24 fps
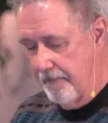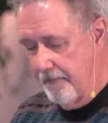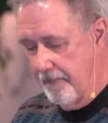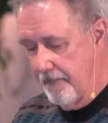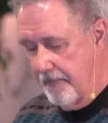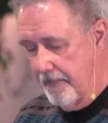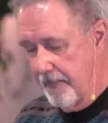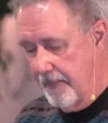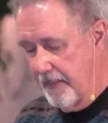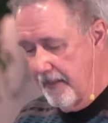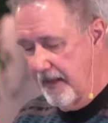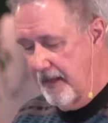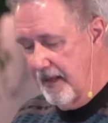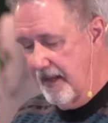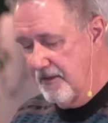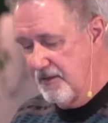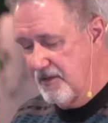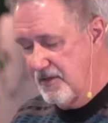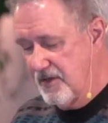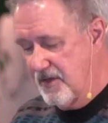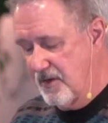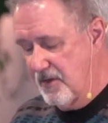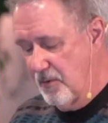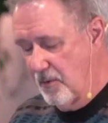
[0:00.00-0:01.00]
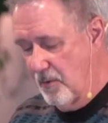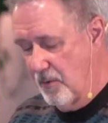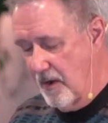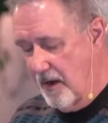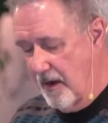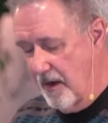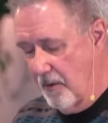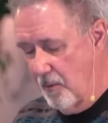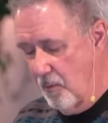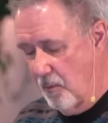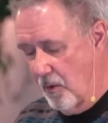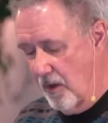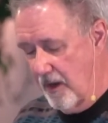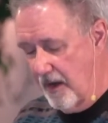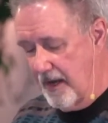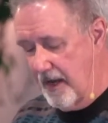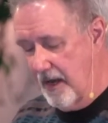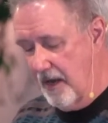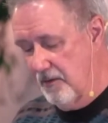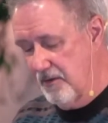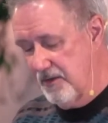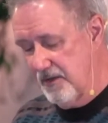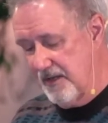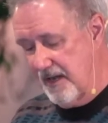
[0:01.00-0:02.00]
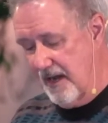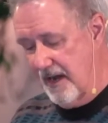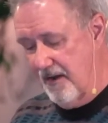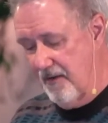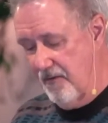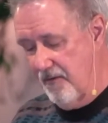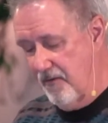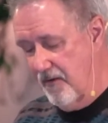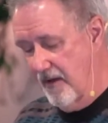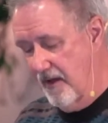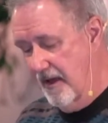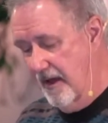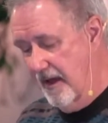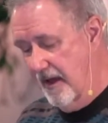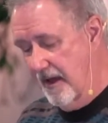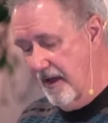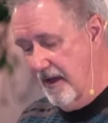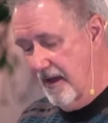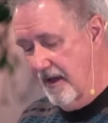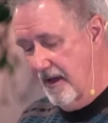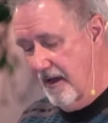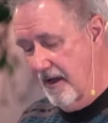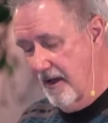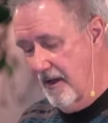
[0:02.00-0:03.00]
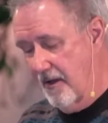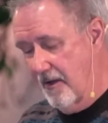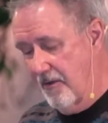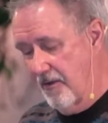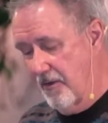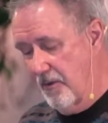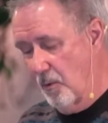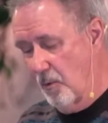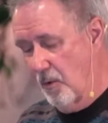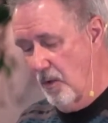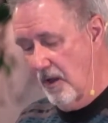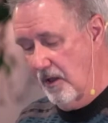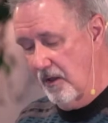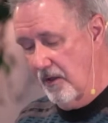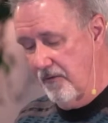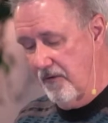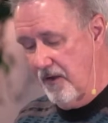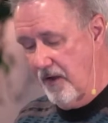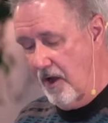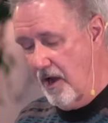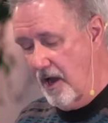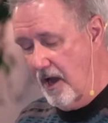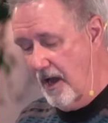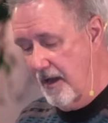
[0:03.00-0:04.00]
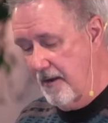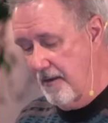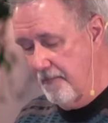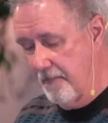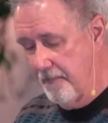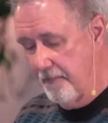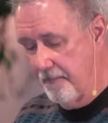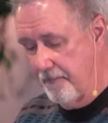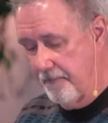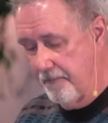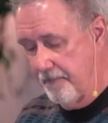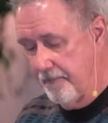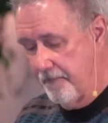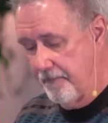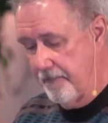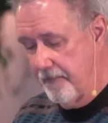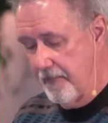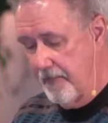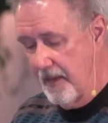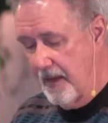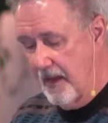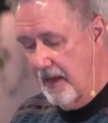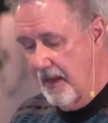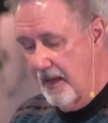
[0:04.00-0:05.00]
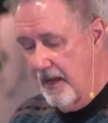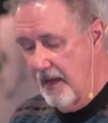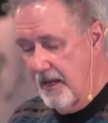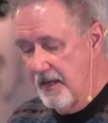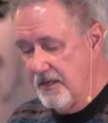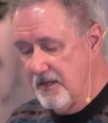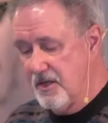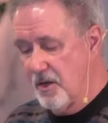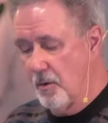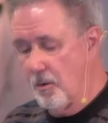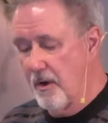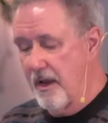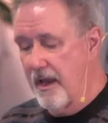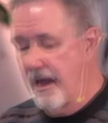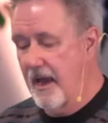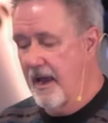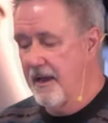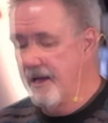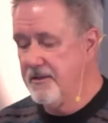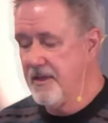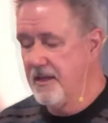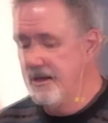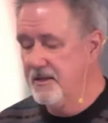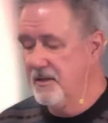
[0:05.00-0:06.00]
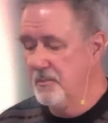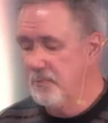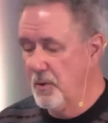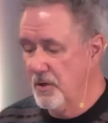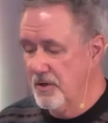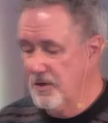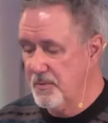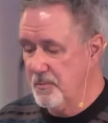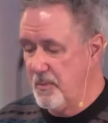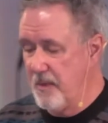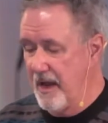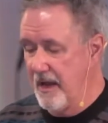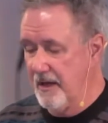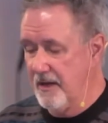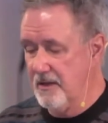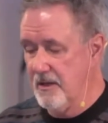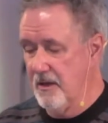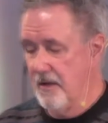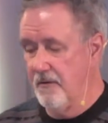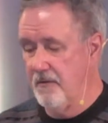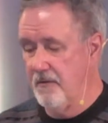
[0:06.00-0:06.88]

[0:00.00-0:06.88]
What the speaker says: gets to work outside of the will of God. So we had this perspective